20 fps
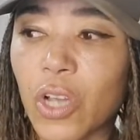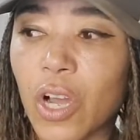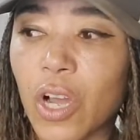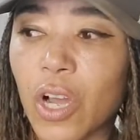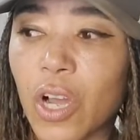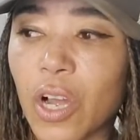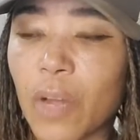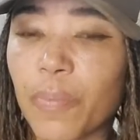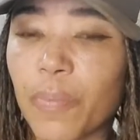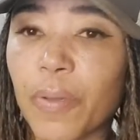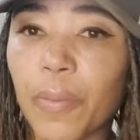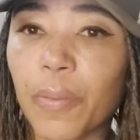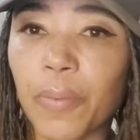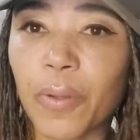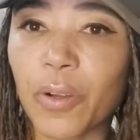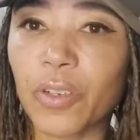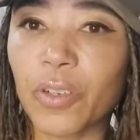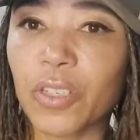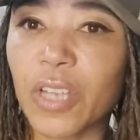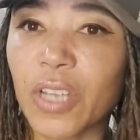Uh, people
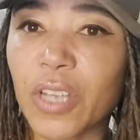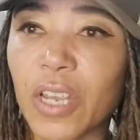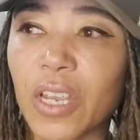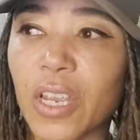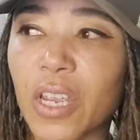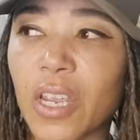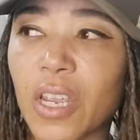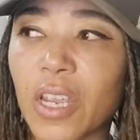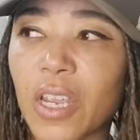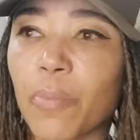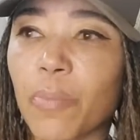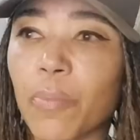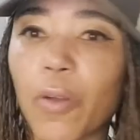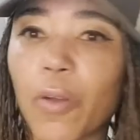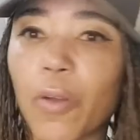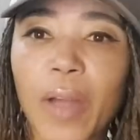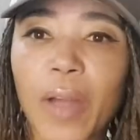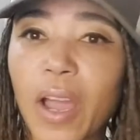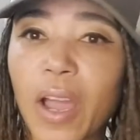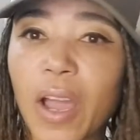are taking
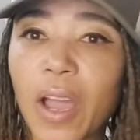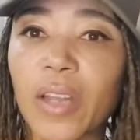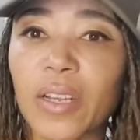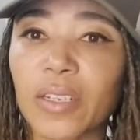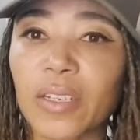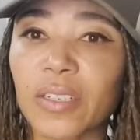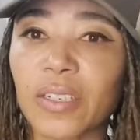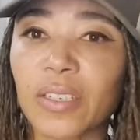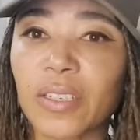probiotics